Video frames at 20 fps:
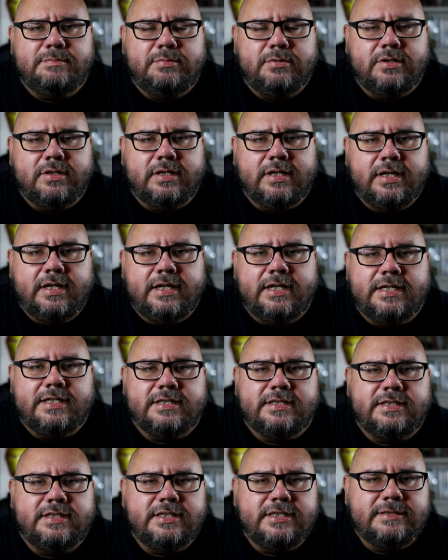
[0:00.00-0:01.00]
book
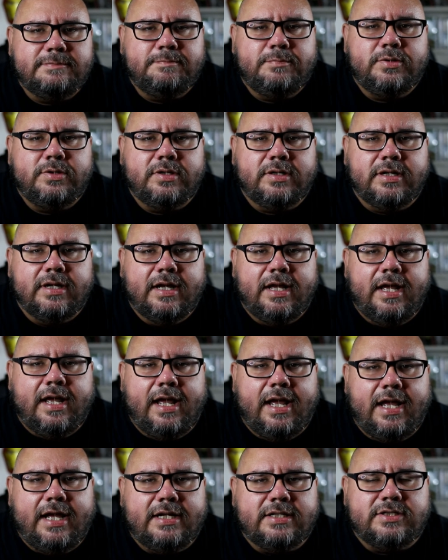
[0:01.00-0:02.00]
is this book
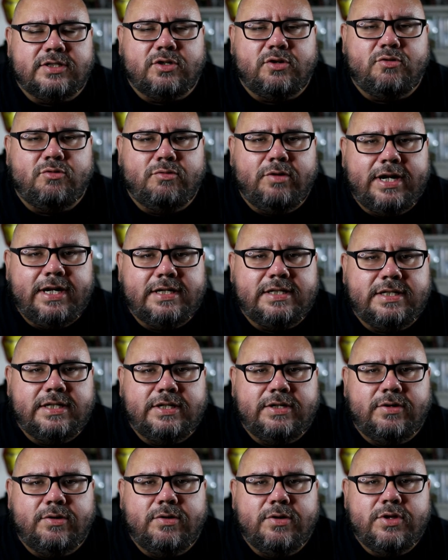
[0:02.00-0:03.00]
has a great
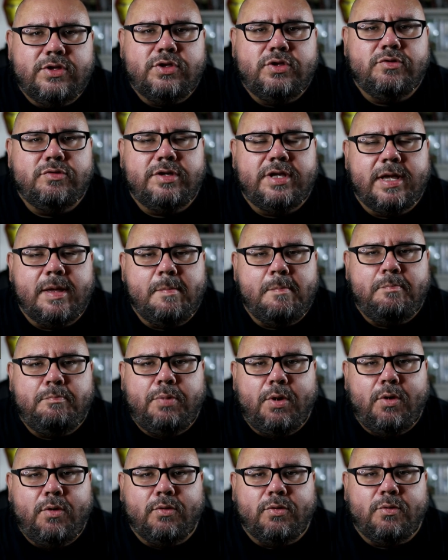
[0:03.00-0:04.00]
deal. You get
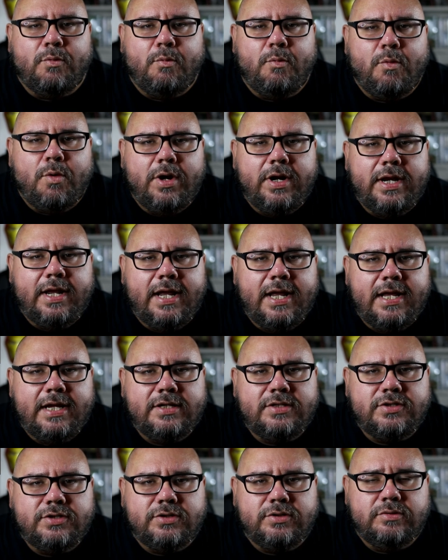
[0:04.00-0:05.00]
both 1
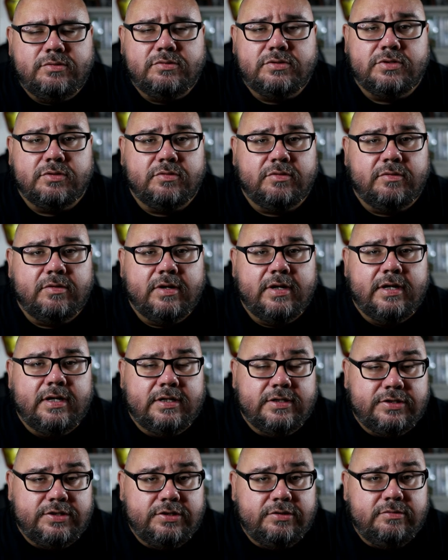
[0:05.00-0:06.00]
and 2. So
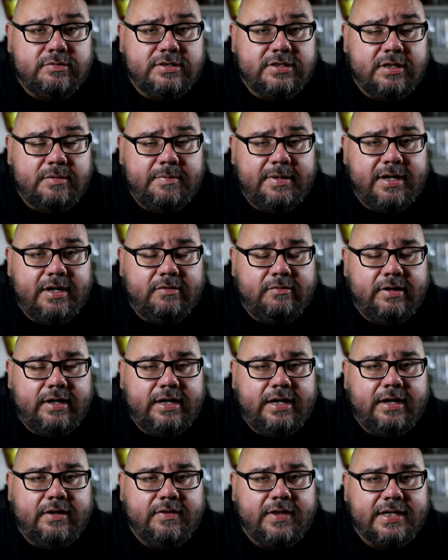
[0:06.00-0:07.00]
2 is coming out right
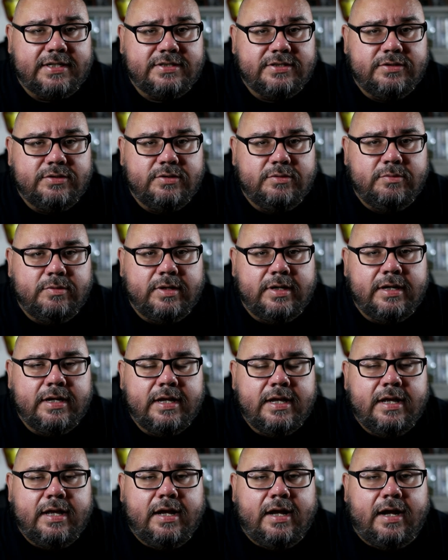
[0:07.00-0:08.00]
now. That's the new one.
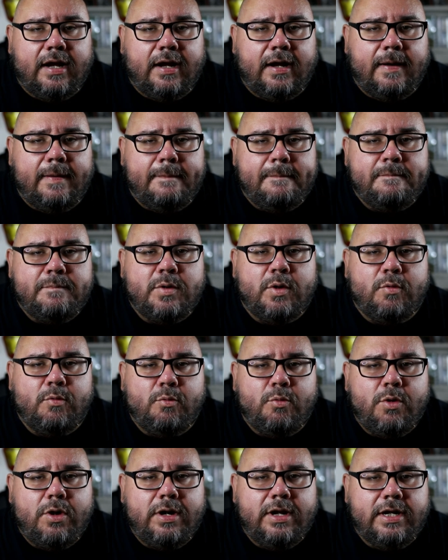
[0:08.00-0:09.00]
But
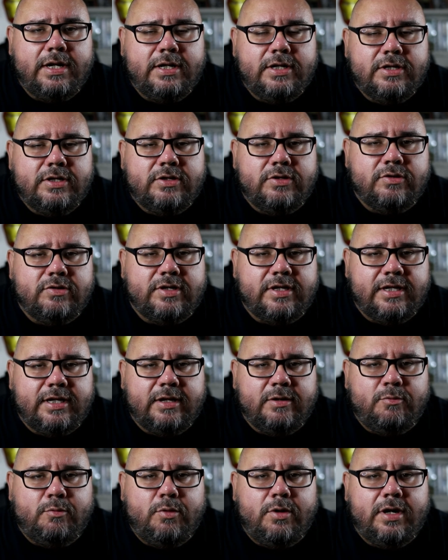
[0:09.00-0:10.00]
1, you can
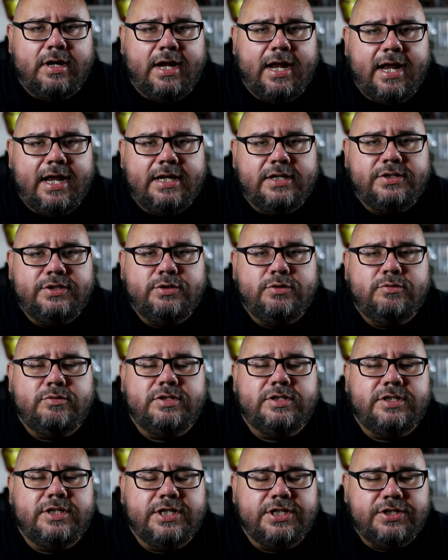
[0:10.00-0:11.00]
get 1 and 2
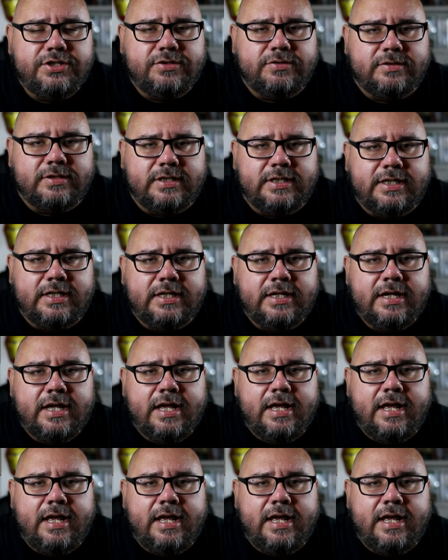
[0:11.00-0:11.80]
digitally,